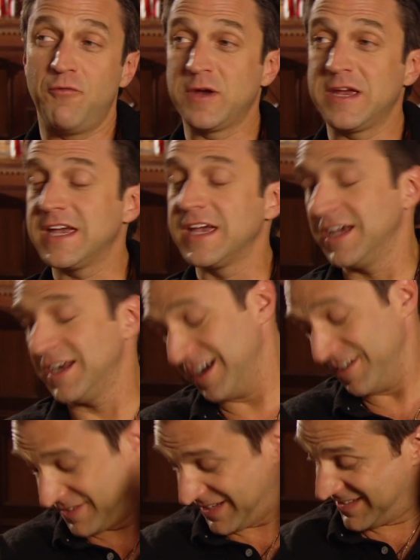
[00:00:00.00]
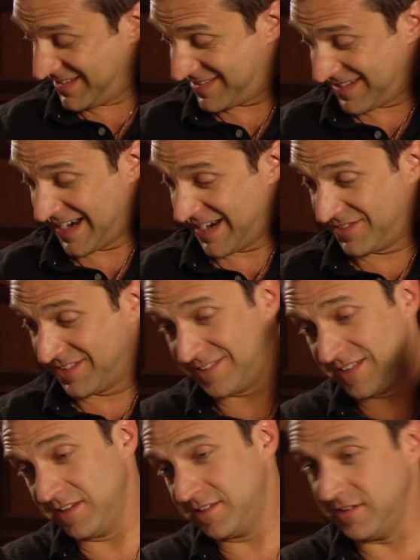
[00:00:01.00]
We're kicking it off like this, I have to
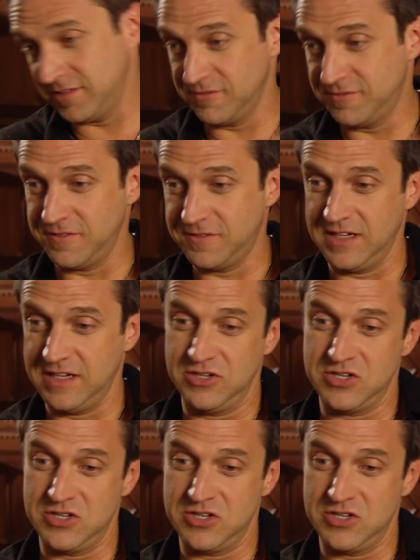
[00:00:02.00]
say, season 15.